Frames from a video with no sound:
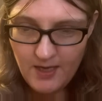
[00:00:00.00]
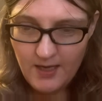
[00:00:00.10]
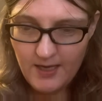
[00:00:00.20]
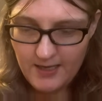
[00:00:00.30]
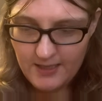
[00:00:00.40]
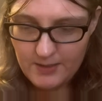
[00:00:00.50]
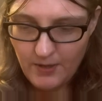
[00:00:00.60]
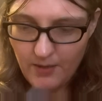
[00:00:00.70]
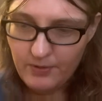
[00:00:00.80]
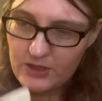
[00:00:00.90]
It is
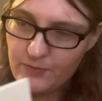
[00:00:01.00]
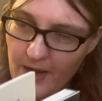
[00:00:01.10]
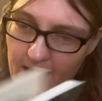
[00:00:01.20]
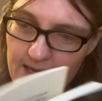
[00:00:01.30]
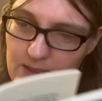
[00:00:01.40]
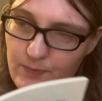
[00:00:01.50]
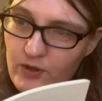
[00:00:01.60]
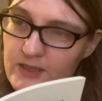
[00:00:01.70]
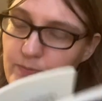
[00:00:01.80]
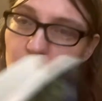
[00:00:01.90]
published by
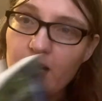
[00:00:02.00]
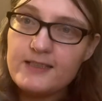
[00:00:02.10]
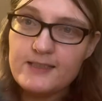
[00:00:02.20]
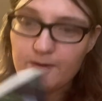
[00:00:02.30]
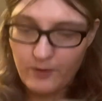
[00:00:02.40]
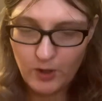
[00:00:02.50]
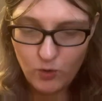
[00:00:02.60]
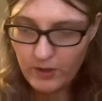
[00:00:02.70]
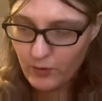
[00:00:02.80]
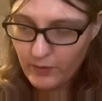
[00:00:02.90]
Hesperus Press. It's a very
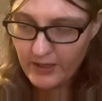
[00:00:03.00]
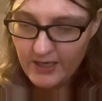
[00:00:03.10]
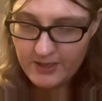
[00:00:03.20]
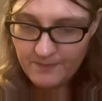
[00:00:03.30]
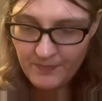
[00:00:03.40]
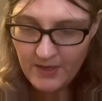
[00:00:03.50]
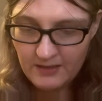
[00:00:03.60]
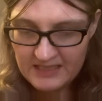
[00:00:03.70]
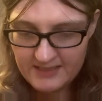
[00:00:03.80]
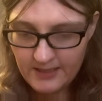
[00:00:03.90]
quick read,
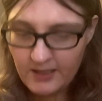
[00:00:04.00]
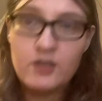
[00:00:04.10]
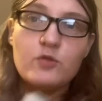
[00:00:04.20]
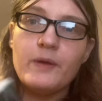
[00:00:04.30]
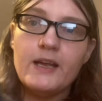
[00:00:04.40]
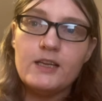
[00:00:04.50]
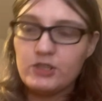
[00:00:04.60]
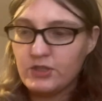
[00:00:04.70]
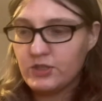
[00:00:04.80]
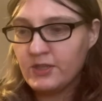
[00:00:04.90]
less than 100
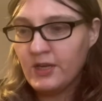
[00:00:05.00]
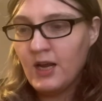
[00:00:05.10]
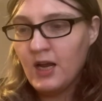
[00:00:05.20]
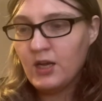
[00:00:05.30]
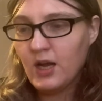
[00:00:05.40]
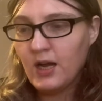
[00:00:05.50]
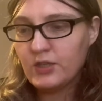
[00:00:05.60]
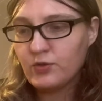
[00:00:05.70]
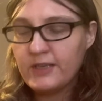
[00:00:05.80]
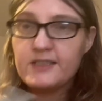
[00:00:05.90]
pages uh,
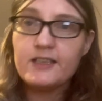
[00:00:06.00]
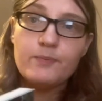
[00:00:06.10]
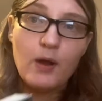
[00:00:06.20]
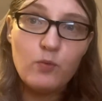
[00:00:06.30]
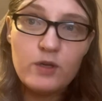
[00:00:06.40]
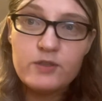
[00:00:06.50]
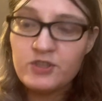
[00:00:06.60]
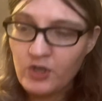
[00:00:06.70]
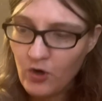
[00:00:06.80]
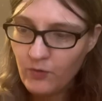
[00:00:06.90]
translated by Will
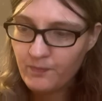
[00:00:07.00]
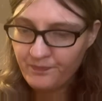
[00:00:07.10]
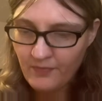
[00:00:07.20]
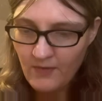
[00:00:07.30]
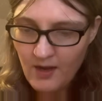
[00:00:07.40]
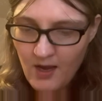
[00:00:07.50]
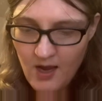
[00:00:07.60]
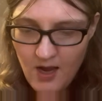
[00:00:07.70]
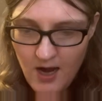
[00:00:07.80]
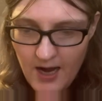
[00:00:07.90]
Stone.
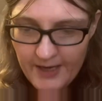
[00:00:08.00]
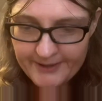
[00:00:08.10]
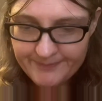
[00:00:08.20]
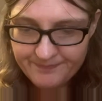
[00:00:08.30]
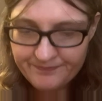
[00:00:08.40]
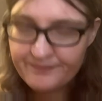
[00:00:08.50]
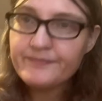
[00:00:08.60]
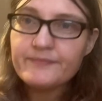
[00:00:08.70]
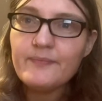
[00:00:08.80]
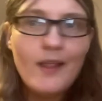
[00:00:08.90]
Um,
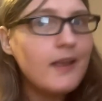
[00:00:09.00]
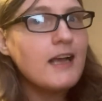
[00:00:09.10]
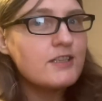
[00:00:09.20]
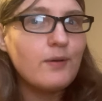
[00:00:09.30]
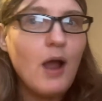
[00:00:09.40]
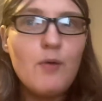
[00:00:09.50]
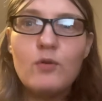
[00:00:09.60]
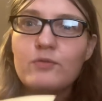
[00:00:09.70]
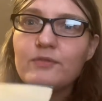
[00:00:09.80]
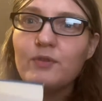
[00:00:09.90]
yeah, so I,
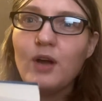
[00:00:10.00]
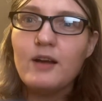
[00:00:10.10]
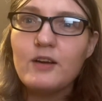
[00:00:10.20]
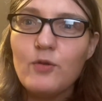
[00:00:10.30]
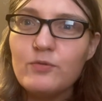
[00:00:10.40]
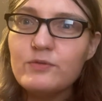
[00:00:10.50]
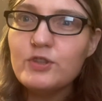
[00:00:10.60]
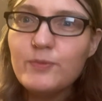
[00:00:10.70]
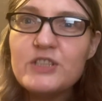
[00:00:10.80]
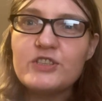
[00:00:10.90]
won't go
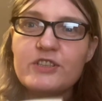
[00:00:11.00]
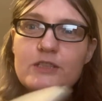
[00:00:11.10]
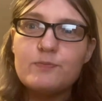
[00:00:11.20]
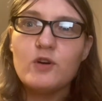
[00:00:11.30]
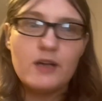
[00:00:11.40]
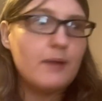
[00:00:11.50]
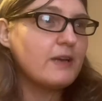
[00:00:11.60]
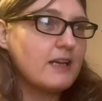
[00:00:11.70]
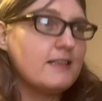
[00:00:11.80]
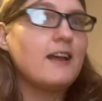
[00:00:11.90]
too much into this book, and
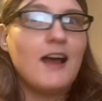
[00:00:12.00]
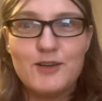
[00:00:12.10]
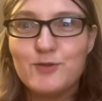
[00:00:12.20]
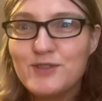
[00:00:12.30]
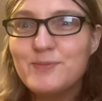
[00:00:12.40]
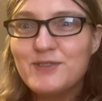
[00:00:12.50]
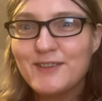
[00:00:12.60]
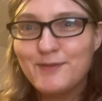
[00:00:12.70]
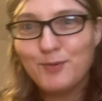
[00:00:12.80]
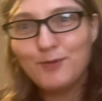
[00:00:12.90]
because the actual subject
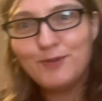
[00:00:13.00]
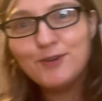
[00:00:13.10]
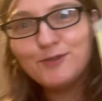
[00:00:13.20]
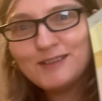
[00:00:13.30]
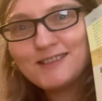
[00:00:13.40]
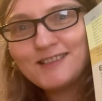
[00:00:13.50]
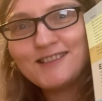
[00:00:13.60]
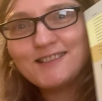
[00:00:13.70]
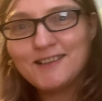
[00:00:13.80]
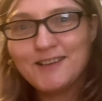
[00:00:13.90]
of the review is
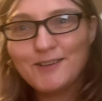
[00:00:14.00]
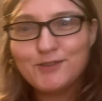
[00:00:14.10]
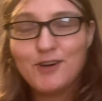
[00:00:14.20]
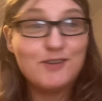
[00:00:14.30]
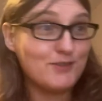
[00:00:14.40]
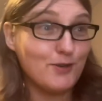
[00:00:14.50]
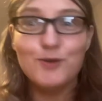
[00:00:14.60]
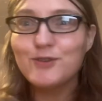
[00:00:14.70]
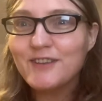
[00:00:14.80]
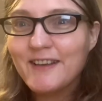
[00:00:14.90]
is Nathaniel Tarn's The
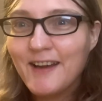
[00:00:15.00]
Holder